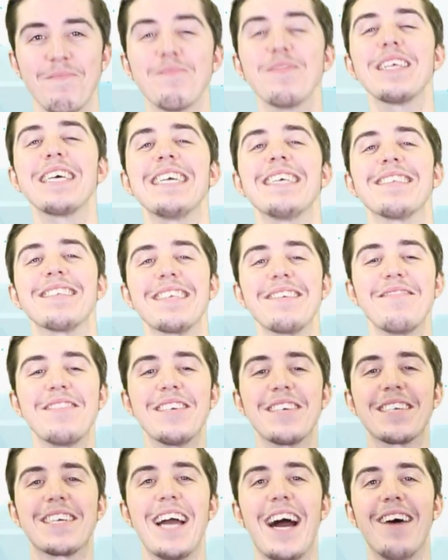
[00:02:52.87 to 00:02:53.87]
Please leave me
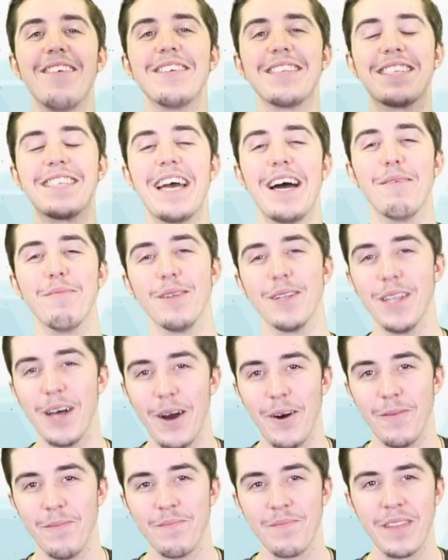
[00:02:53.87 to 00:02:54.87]
your comments down
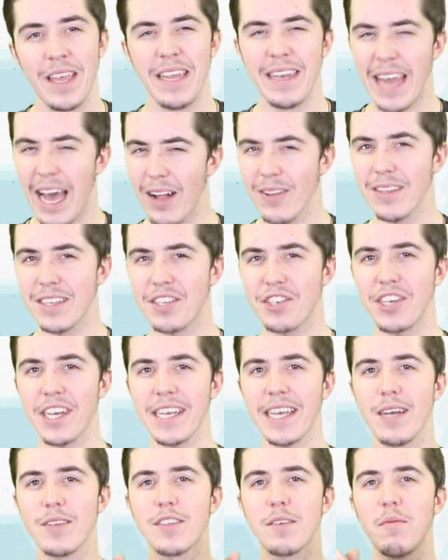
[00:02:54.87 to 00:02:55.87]
below. Now let's
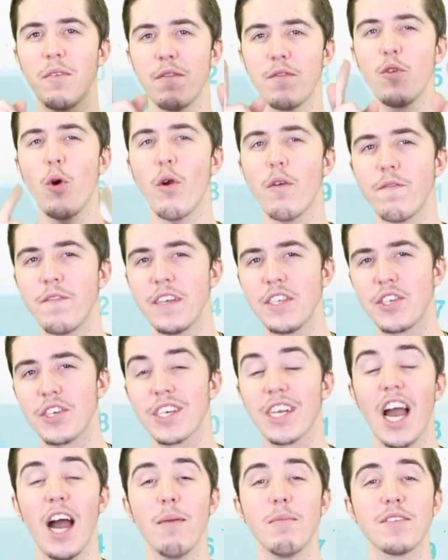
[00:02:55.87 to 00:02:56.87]
check out some of your featured
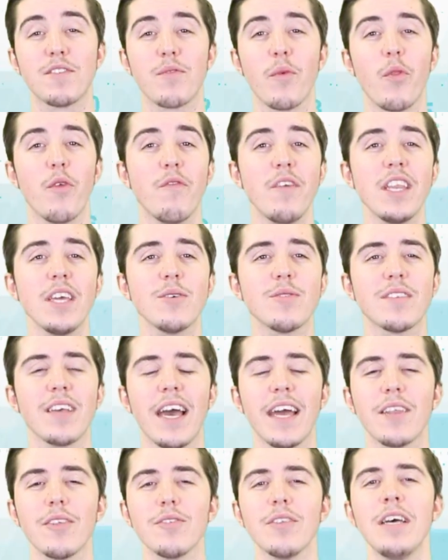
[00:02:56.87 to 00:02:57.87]
comments from the video
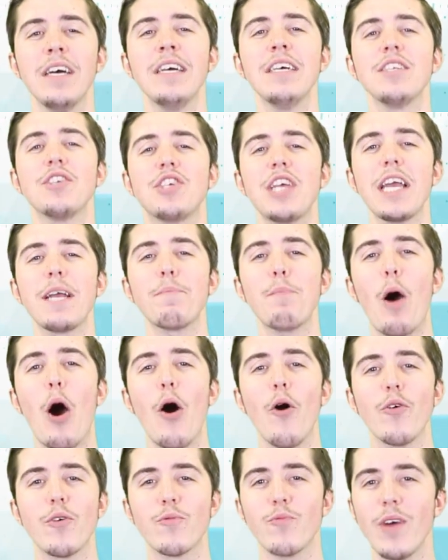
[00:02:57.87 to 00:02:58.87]
titled Jake
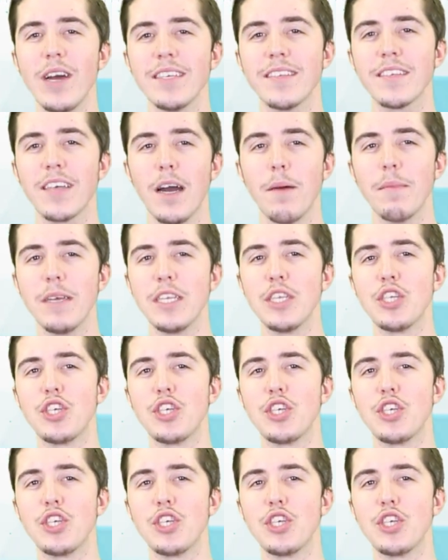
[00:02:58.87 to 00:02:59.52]
Paul and Rice Gum in